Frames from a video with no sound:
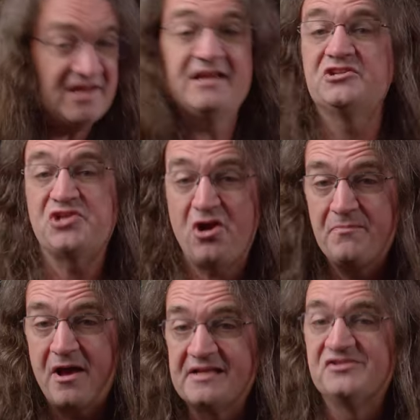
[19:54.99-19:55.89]
and guitar
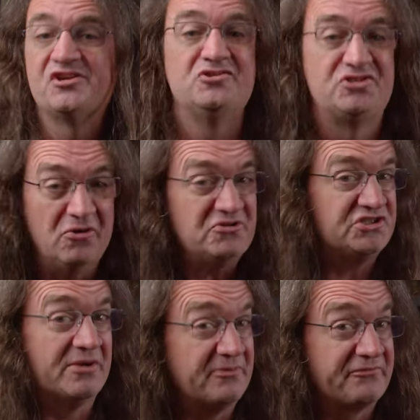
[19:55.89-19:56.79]
bodies don't
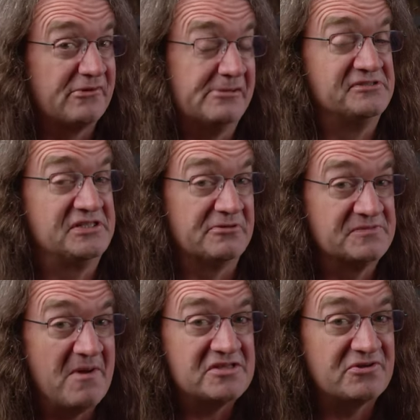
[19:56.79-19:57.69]
ship with frequency
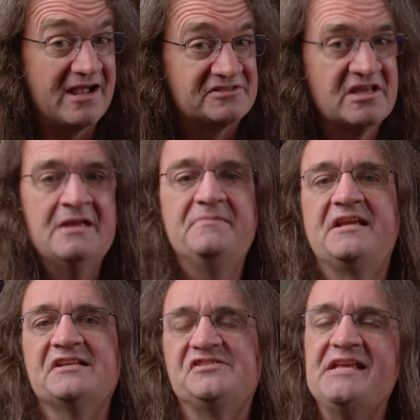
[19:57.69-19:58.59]
response graphs
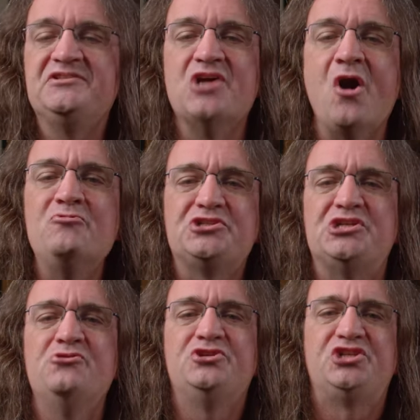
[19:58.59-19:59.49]
because they don't
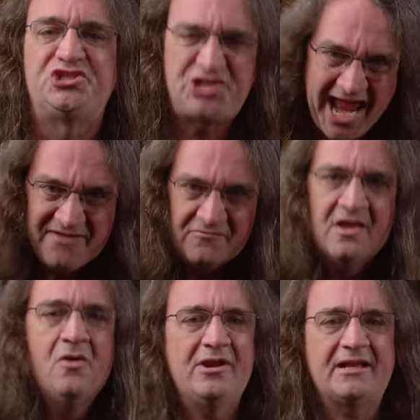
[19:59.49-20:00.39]
do shit
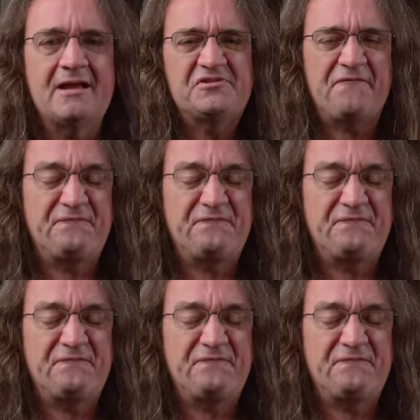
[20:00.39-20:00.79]
when it comes to